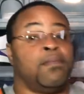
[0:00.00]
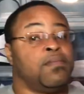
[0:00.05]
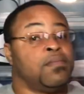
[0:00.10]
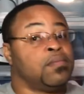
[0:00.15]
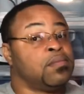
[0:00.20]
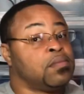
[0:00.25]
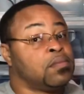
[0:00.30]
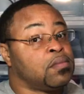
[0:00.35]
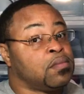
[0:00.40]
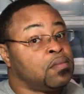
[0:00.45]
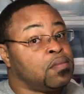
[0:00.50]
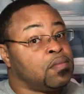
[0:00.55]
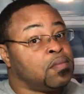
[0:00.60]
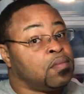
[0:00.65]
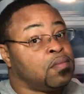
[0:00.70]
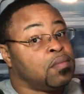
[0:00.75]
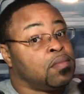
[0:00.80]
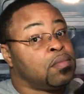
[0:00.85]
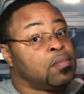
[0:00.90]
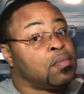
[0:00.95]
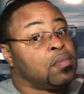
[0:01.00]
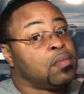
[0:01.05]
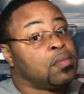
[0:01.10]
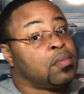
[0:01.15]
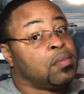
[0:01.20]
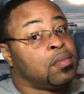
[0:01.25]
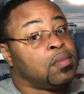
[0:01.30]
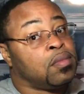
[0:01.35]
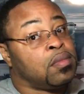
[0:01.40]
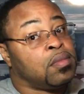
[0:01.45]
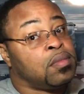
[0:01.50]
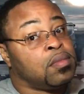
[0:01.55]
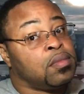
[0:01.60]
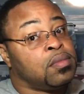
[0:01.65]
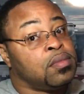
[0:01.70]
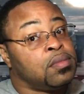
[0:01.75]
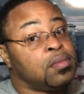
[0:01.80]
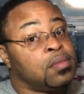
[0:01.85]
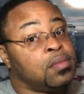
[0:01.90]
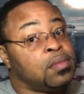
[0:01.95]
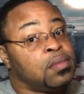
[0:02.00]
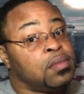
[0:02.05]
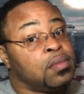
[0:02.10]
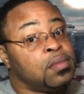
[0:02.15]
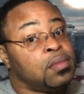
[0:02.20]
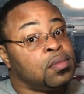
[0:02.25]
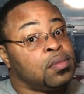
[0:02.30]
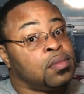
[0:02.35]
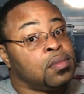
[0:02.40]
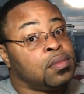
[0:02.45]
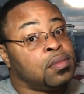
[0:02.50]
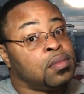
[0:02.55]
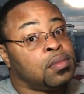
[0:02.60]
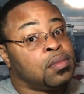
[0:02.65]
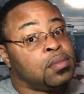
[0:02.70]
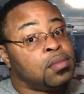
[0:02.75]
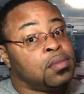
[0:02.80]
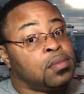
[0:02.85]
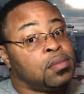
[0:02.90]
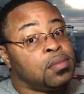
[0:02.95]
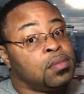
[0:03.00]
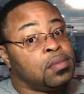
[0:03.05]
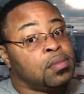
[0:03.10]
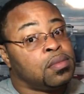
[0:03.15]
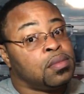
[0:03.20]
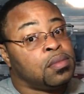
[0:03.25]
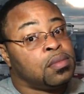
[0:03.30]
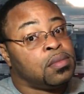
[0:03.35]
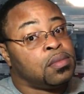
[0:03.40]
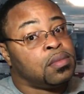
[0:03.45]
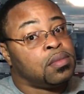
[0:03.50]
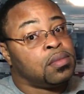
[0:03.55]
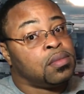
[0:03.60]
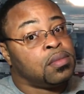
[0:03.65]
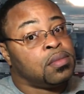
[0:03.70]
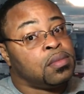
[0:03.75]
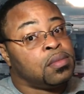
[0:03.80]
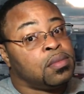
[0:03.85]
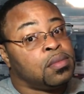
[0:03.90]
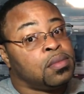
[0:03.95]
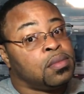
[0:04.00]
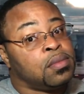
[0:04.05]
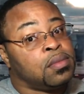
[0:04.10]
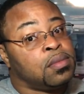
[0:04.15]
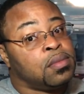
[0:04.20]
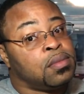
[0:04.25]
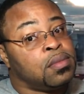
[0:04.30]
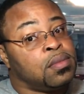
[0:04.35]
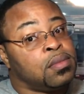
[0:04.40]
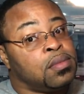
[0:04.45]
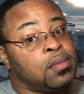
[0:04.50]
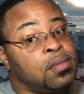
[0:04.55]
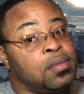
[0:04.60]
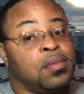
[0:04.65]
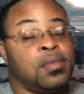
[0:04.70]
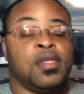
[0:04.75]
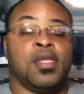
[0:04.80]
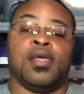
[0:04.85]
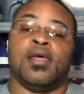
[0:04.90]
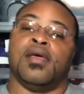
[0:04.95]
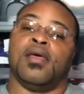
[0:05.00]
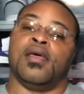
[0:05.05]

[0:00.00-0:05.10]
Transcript: Nobody speaks.